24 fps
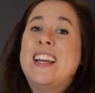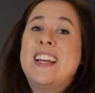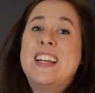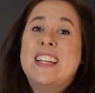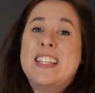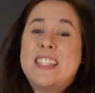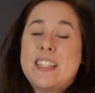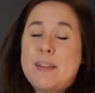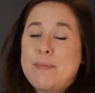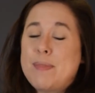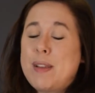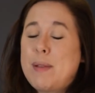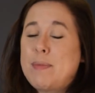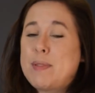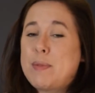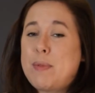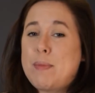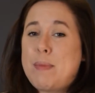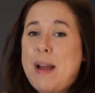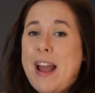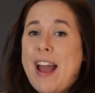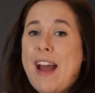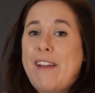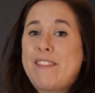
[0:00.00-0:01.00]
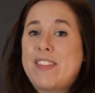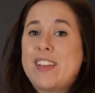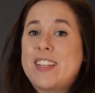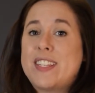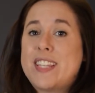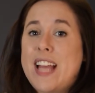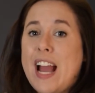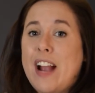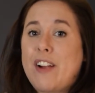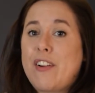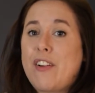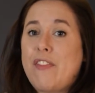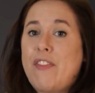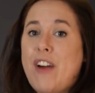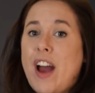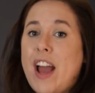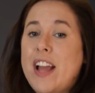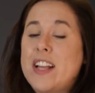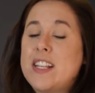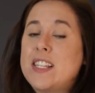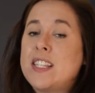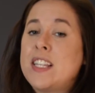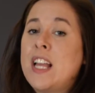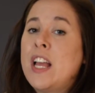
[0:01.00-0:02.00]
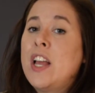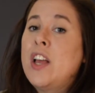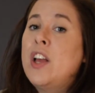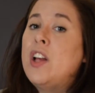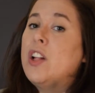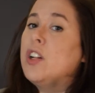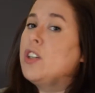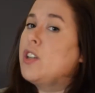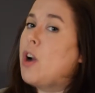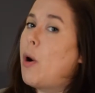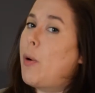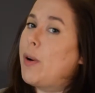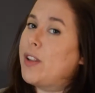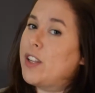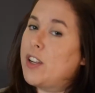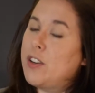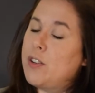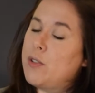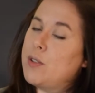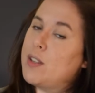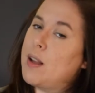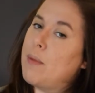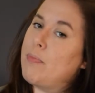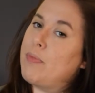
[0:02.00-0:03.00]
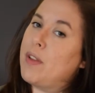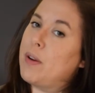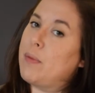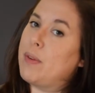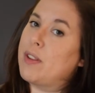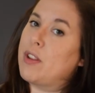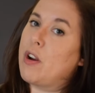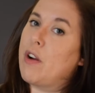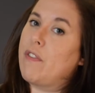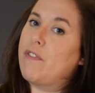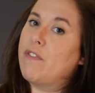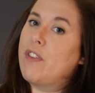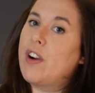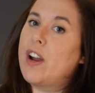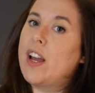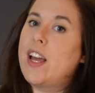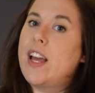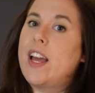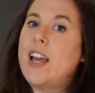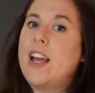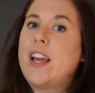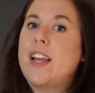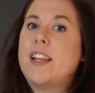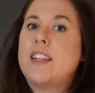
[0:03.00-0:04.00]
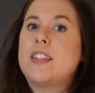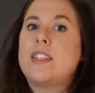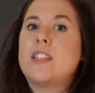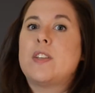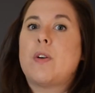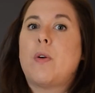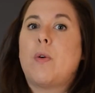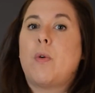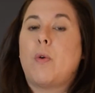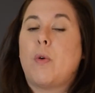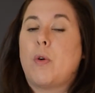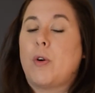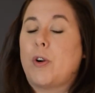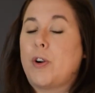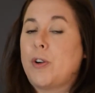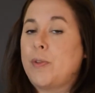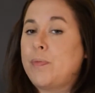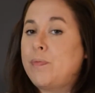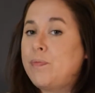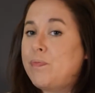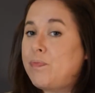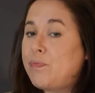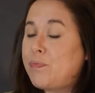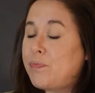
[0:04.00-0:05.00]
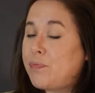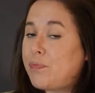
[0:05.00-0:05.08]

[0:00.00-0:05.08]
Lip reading: Sometimes we might have to sacrifice going to do something with our friends, or